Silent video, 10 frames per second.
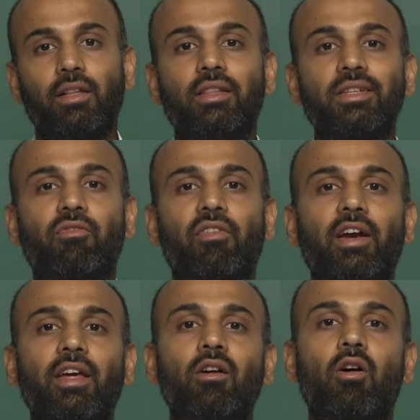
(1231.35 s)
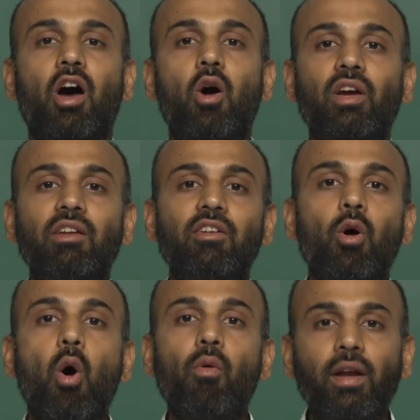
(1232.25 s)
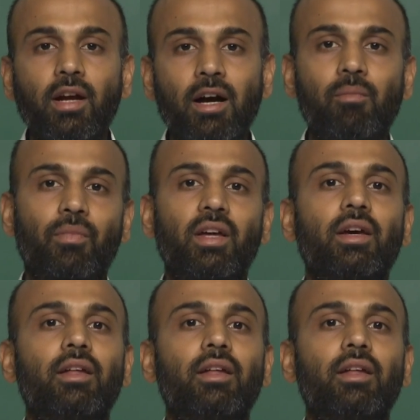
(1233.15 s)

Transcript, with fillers: this fading or how can we overcome